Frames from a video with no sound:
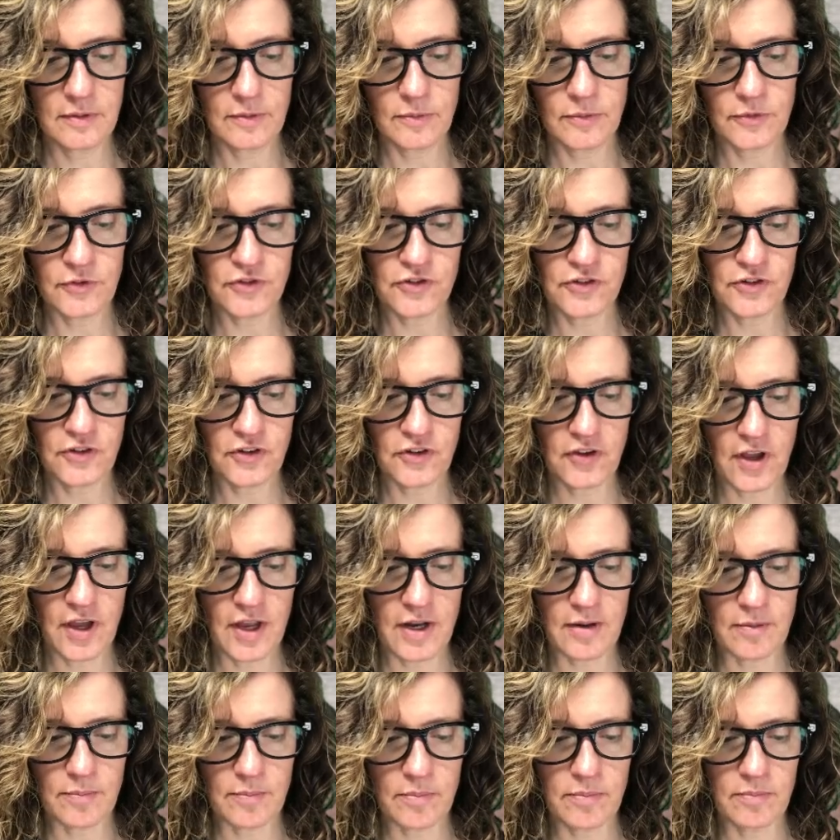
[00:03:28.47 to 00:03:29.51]
was just kind
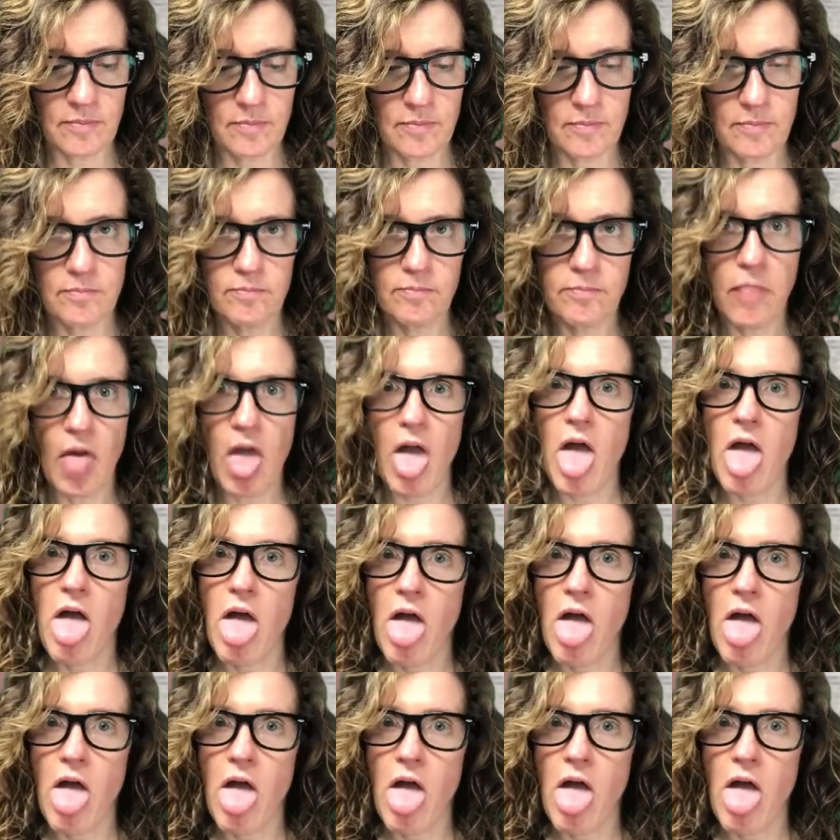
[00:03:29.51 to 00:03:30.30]
of bleh.